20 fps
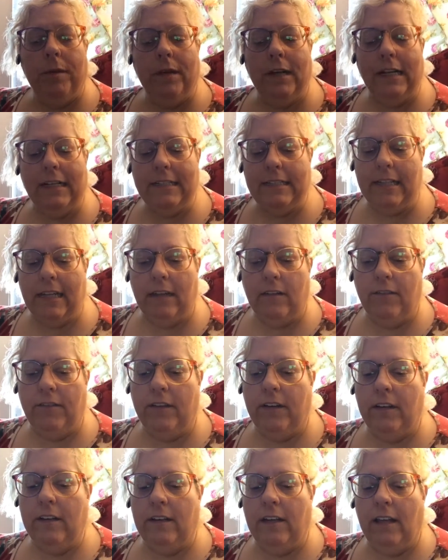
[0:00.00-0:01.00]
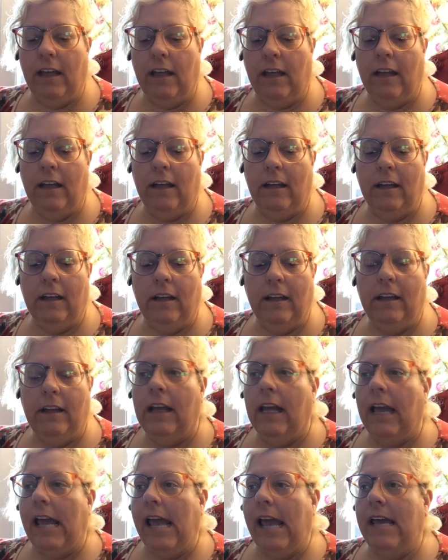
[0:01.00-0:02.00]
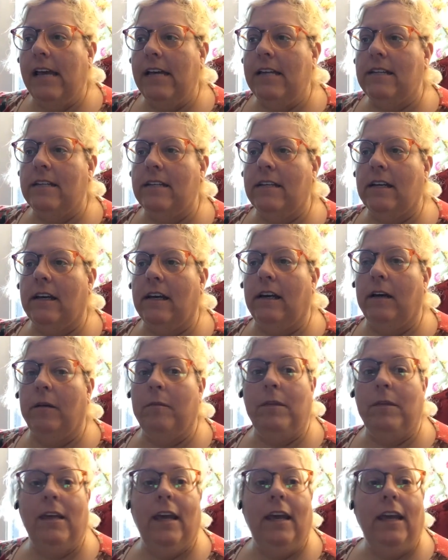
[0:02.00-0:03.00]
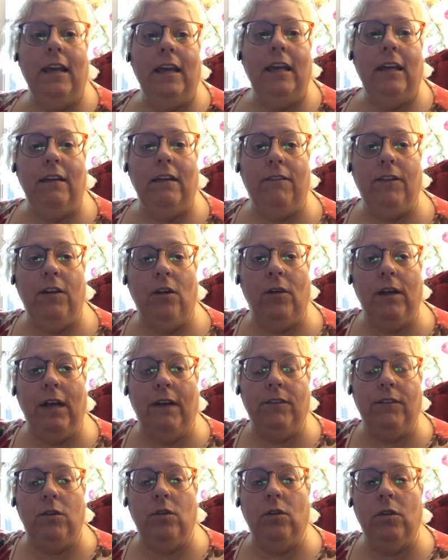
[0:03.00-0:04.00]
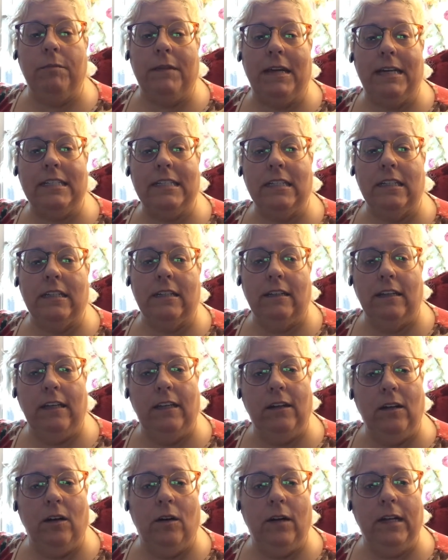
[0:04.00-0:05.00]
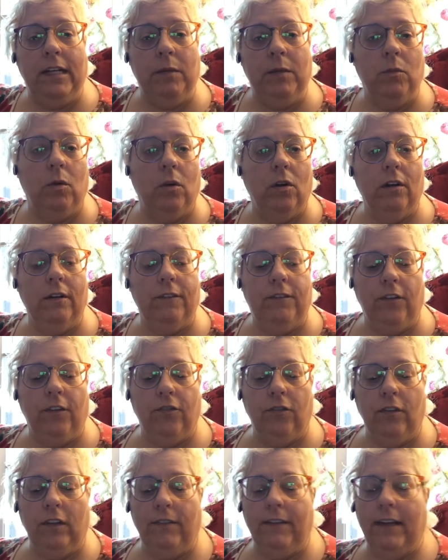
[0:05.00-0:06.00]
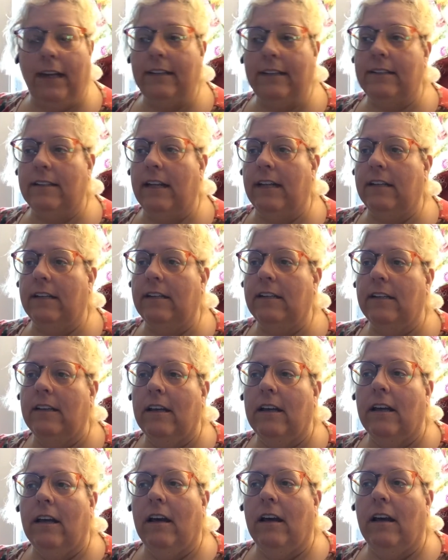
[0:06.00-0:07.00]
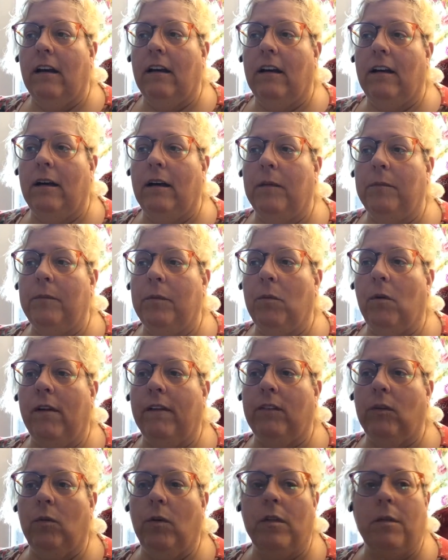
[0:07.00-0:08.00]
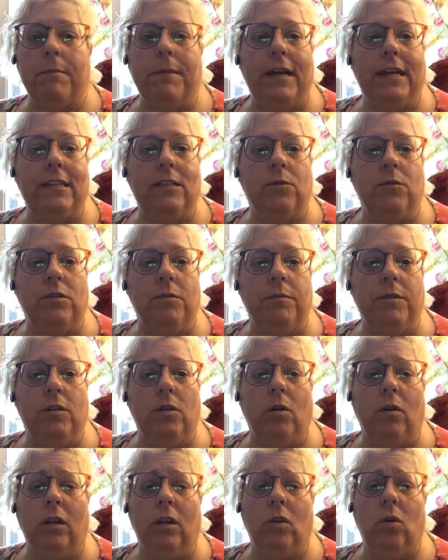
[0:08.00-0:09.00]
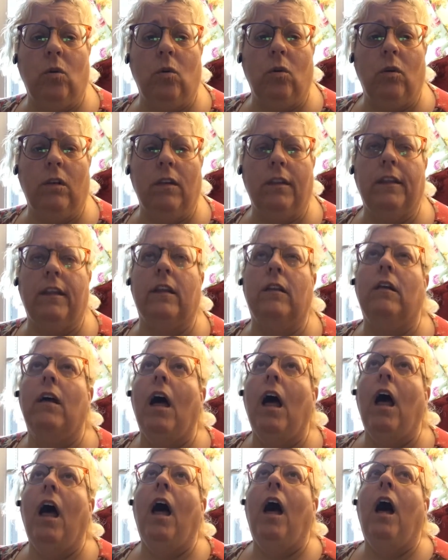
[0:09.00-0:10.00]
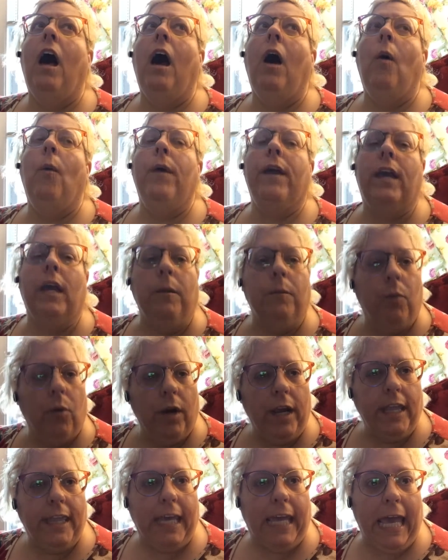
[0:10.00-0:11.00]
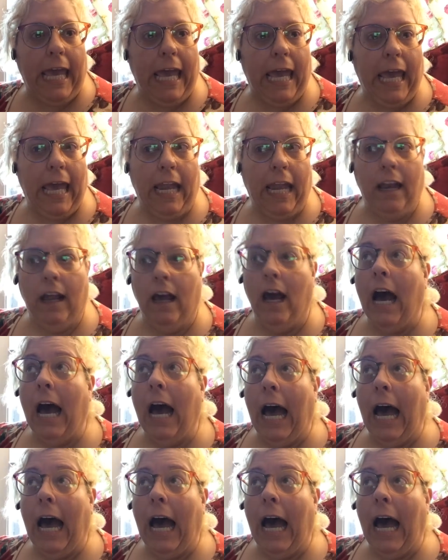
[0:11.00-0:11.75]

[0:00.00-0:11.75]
you guys had fun, yay, if you don't have to do the mask, anymore, if you're fully vaccinated, you won't have to wear the mask, which would be totally cool, and we can breathe again.